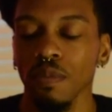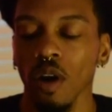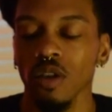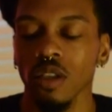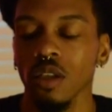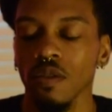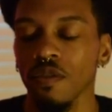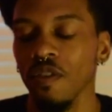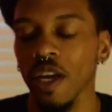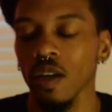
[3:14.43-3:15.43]
person
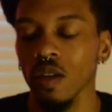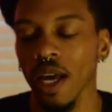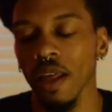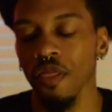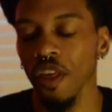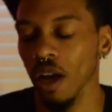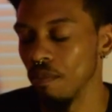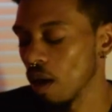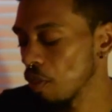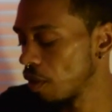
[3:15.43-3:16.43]
feel and think
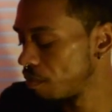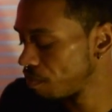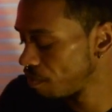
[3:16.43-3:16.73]
about them?